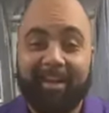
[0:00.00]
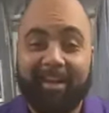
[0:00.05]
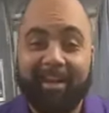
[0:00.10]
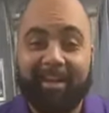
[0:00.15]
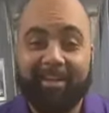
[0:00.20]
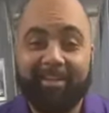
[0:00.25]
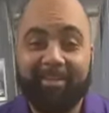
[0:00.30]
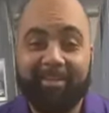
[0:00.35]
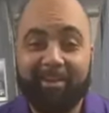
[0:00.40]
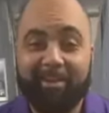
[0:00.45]

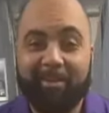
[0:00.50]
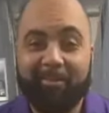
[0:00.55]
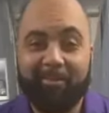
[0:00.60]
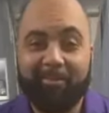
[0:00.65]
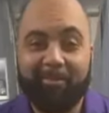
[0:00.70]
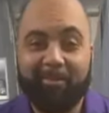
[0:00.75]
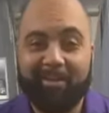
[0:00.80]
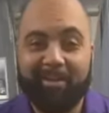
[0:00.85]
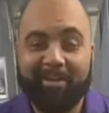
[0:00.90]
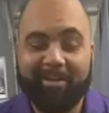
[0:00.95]
Hey there
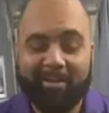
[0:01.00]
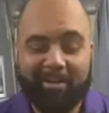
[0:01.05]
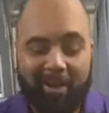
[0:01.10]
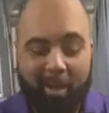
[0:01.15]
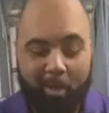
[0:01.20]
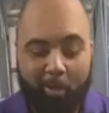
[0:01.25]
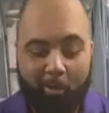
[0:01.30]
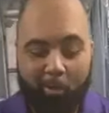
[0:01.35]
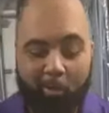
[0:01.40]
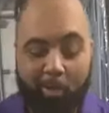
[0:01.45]
everybody.
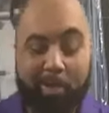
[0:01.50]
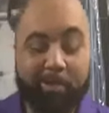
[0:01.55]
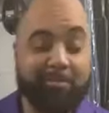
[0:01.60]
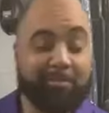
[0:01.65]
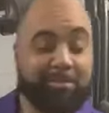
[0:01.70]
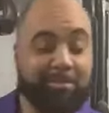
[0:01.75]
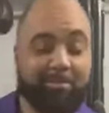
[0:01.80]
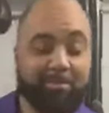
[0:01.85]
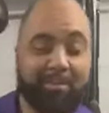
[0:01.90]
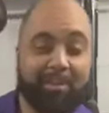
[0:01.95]
Welcome
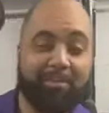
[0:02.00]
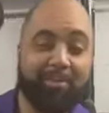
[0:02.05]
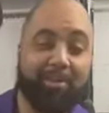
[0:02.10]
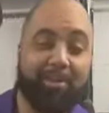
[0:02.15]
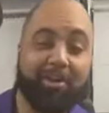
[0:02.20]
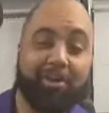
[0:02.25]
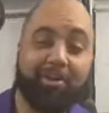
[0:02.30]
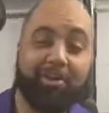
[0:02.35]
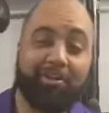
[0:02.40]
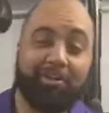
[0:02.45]
to another
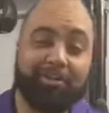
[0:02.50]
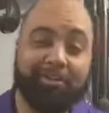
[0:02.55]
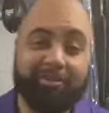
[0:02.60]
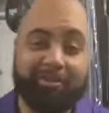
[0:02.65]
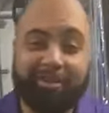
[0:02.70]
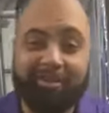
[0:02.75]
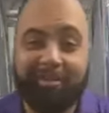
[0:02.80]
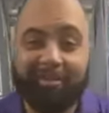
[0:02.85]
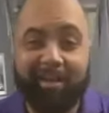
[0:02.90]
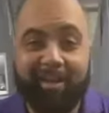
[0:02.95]
Early
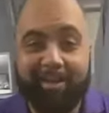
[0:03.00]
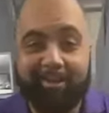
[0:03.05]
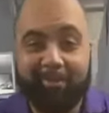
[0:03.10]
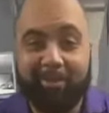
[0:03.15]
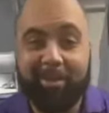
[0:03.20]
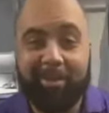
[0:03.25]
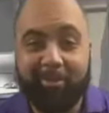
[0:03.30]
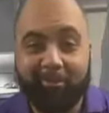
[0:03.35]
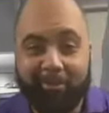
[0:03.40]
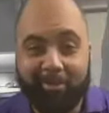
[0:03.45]
Learning Live
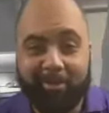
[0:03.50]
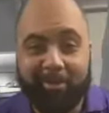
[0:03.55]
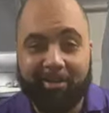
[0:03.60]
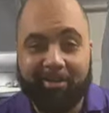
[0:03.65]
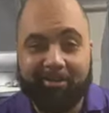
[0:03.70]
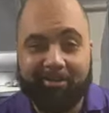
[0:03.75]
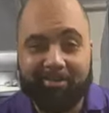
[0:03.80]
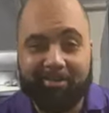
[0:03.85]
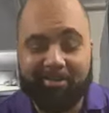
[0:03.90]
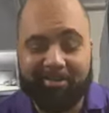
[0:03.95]
here with
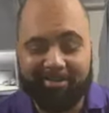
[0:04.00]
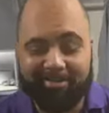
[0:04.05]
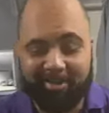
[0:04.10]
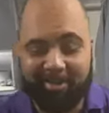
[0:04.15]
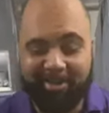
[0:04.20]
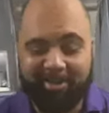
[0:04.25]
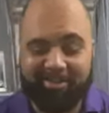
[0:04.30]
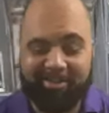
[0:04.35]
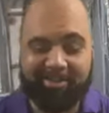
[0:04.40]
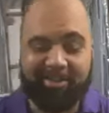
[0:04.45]
Arizona
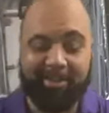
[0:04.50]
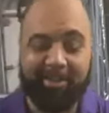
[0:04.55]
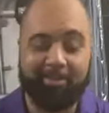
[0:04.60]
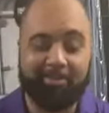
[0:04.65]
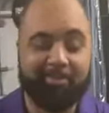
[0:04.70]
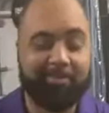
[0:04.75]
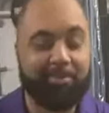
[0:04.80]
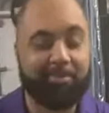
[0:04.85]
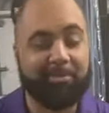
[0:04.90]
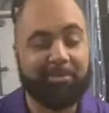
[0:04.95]
Science Center. I'm
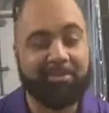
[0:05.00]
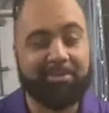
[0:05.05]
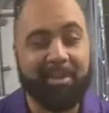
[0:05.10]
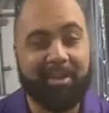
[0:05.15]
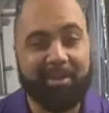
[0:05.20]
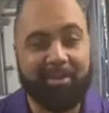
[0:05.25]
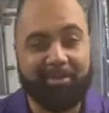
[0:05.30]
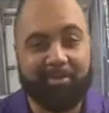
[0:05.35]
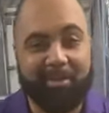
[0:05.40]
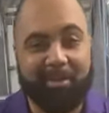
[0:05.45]
super
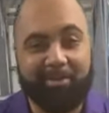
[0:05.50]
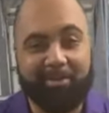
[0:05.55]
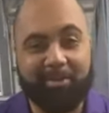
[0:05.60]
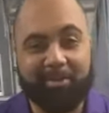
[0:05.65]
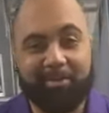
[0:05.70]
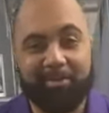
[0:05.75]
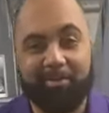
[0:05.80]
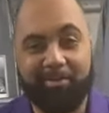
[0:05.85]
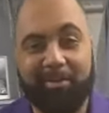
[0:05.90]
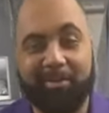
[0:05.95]
excited about
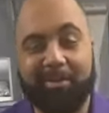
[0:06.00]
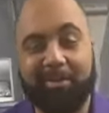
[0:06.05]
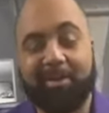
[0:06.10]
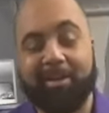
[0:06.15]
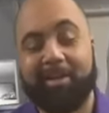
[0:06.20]
this one.